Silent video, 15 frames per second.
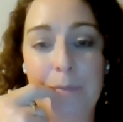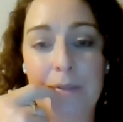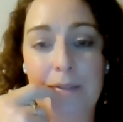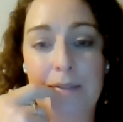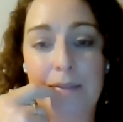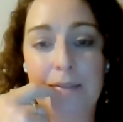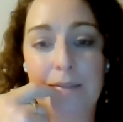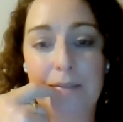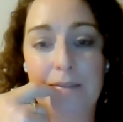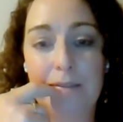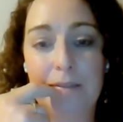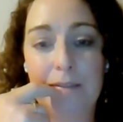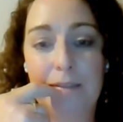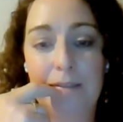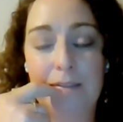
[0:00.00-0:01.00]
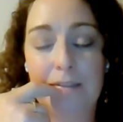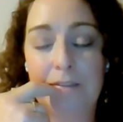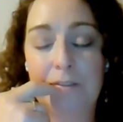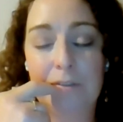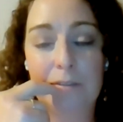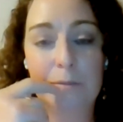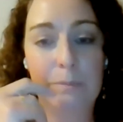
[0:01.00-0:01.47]
But it, it's
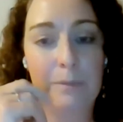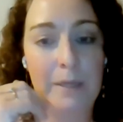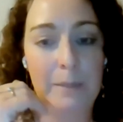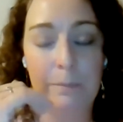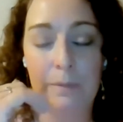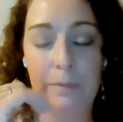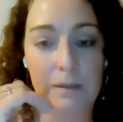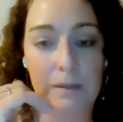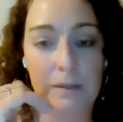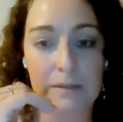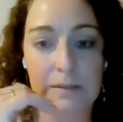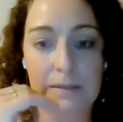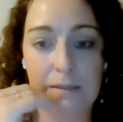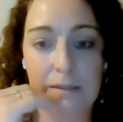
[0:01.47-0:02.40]
just people's